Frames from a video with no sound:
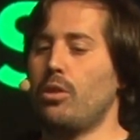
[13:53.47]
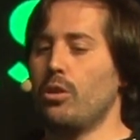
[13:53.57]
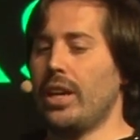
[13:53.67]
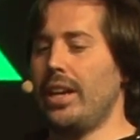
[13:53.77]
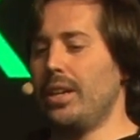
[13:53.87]

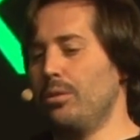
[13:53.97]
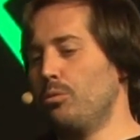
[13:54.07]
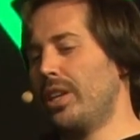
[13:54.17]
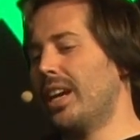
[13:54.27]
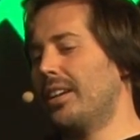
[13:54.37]
okay,
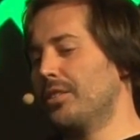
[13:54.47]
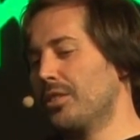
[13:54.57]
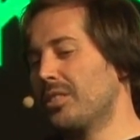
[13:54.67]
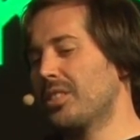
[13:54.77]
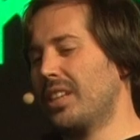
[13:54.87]
we can
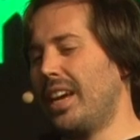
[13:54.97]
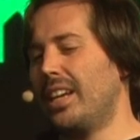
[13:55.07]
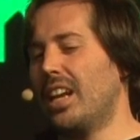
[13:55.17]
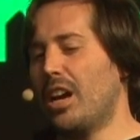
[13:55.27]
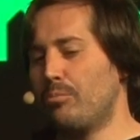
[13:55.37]

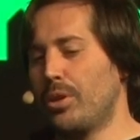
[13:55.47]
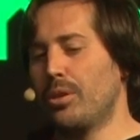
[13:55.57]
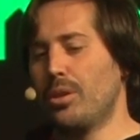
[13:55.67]
scale up